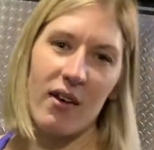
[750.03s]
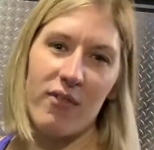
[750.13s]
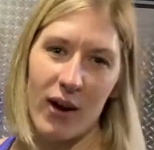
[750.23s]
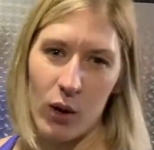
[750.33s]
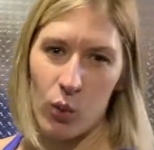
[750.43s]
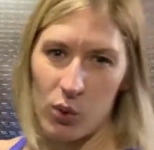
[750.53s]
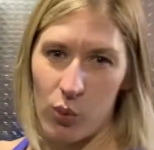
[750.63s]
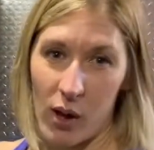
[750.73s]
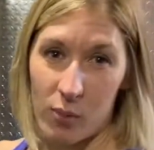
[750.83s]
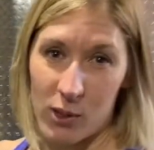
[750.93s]
a very
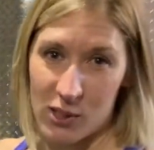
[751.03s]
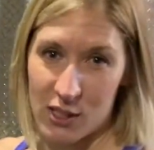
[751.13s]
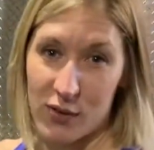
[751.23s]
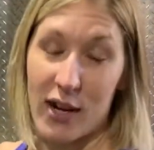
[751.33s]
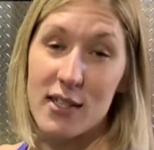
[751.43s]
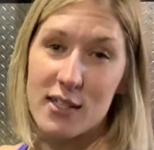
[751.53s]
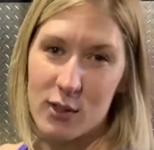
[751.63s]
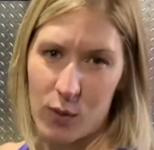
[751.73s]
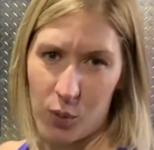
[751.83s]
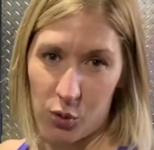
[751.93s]
worthwhile purchase for us
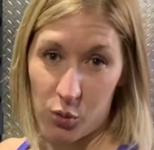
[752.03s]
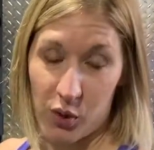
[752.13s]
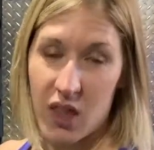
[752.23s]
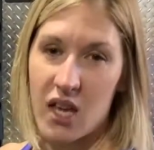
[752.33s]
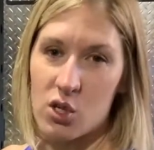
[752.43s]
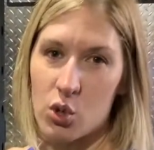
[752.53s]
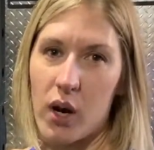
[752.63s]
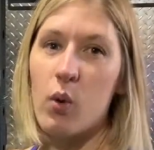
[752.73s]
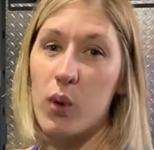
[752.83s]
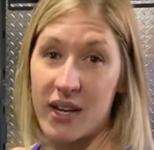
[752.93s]
because we both really
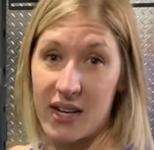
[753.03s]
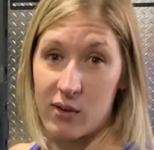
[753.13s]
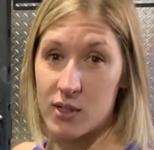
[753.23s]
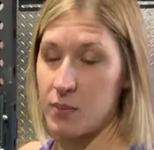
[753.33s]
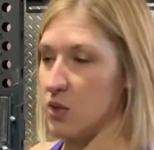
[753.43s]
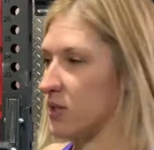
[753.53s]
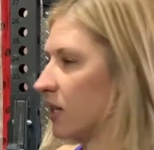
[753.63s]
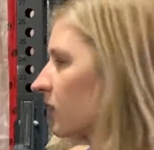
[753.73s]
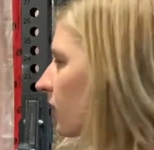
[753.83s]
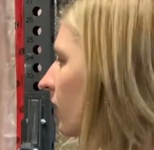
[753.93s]
enjoy working out to
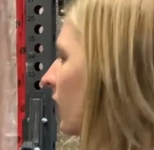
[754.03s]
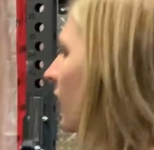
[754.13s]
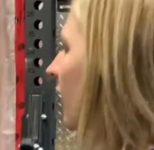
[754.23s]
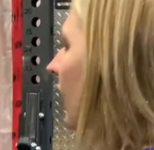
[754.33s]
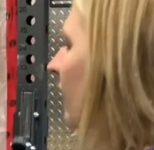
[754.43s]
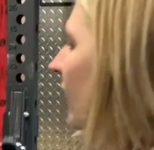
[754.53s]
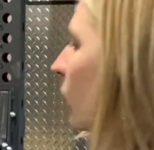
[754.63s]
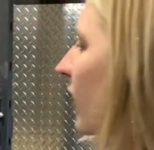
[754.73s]
music. And then we